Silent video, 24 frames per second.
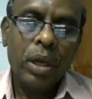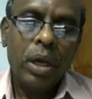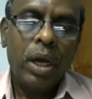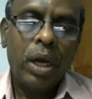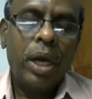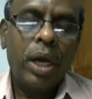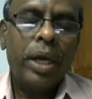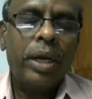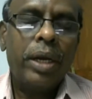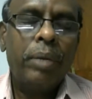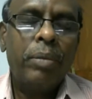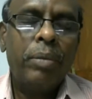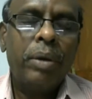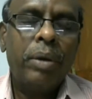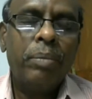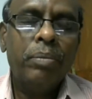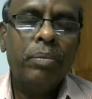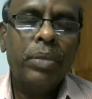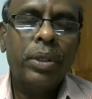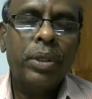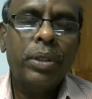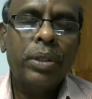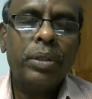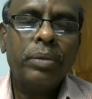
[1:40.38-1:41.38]
I
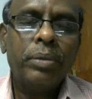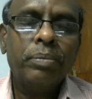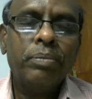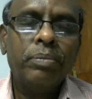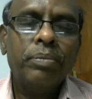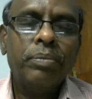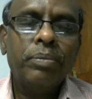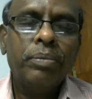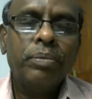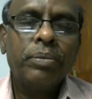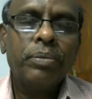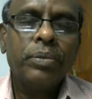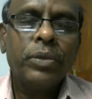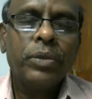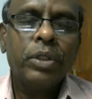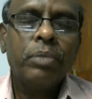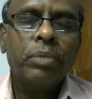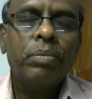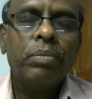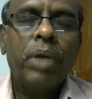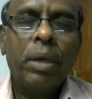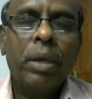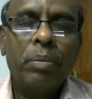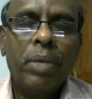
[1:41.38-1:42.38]
remember
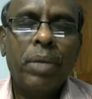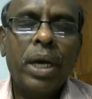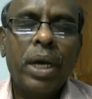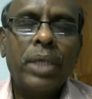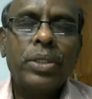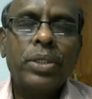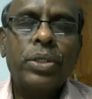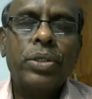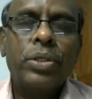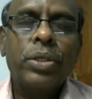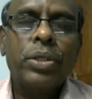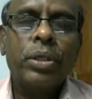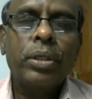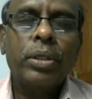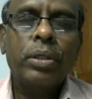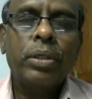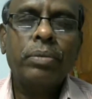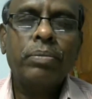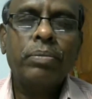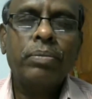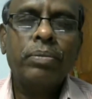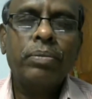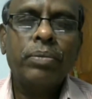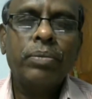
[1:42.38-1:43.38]
my master,
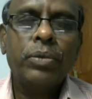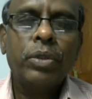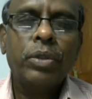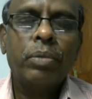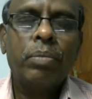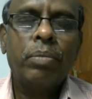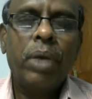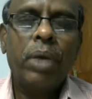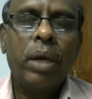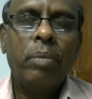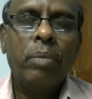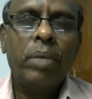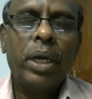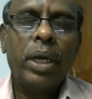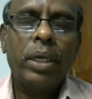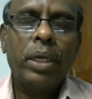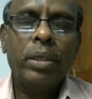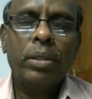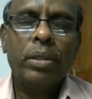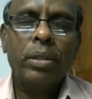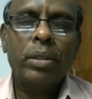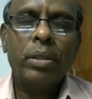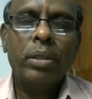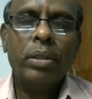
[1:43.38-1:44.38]
my
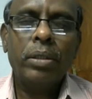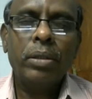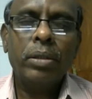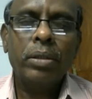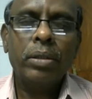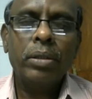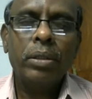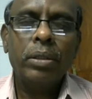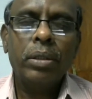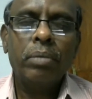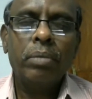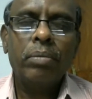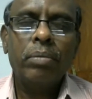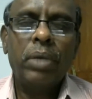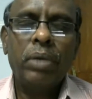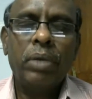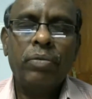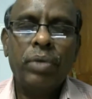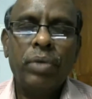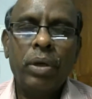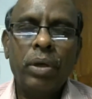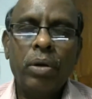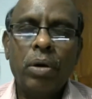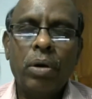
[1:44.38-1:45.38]
mentor, my
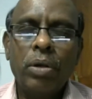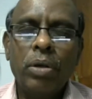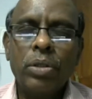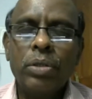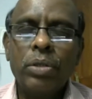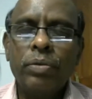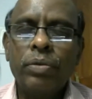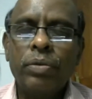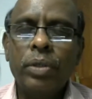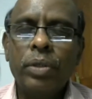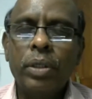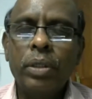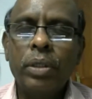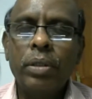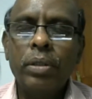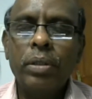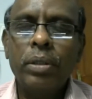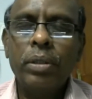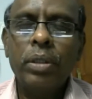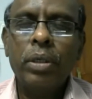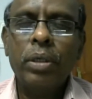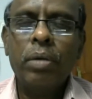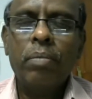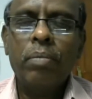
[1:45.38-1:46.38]
philosopher,
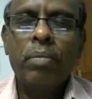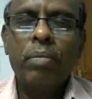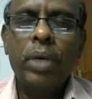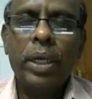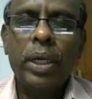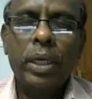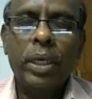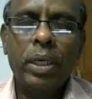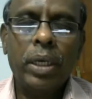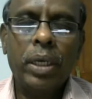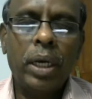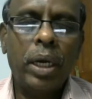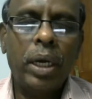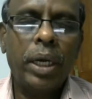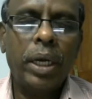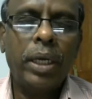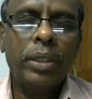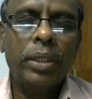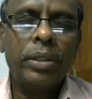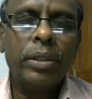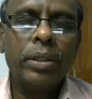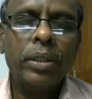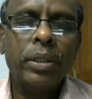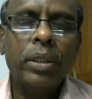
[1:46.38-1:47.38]
my
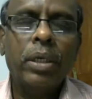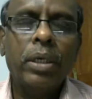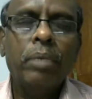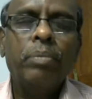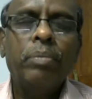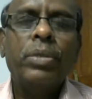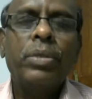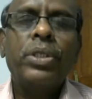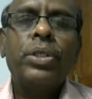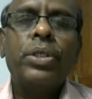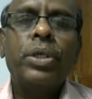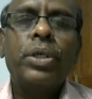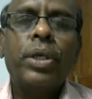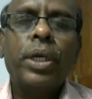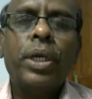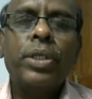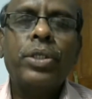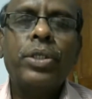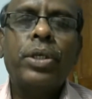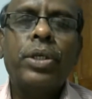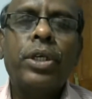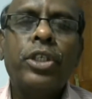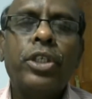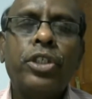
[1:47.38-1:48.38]
guide, Mr.
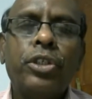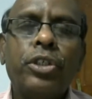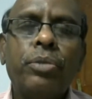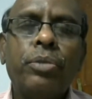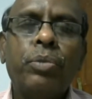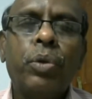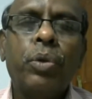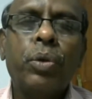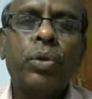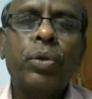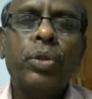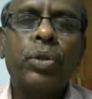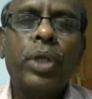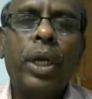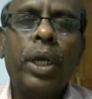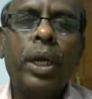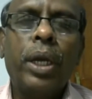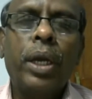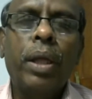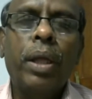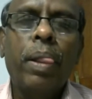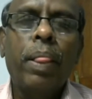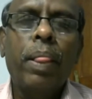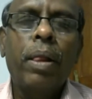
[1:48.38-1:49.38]
S. Krishnamurti,
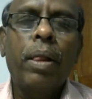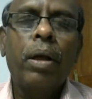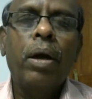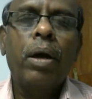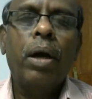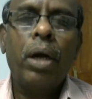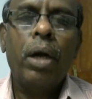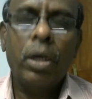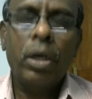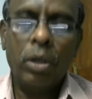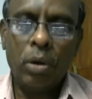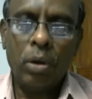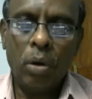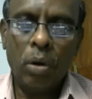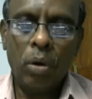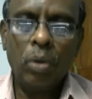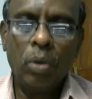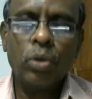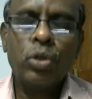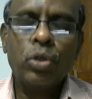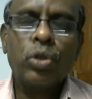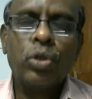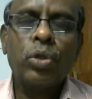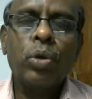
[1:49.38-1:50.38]
and
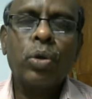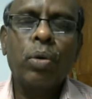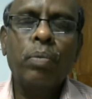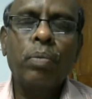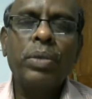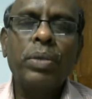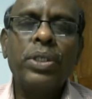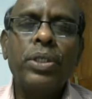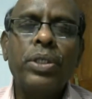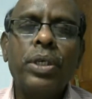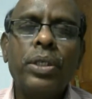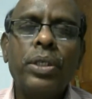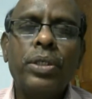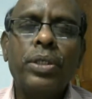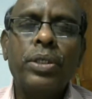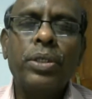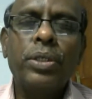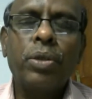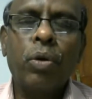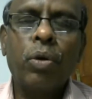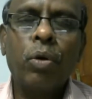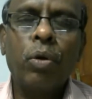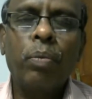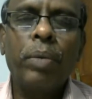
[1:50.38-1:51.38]
also
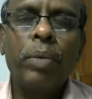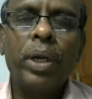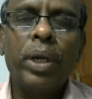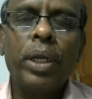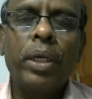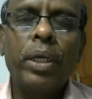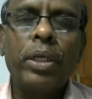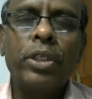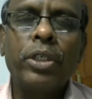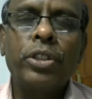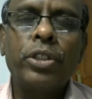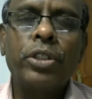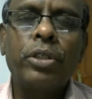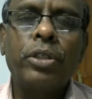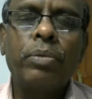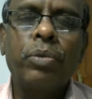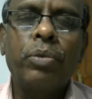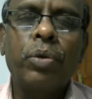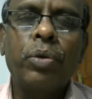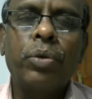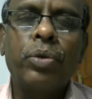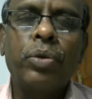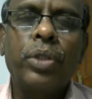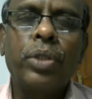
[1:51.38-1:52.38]
Mrs. Rukmini
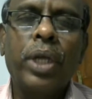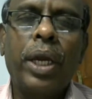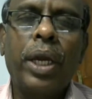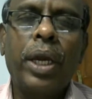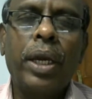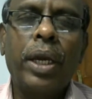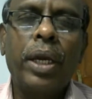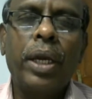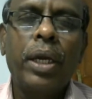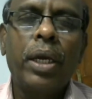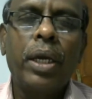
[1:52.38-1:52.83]
Krishnamurti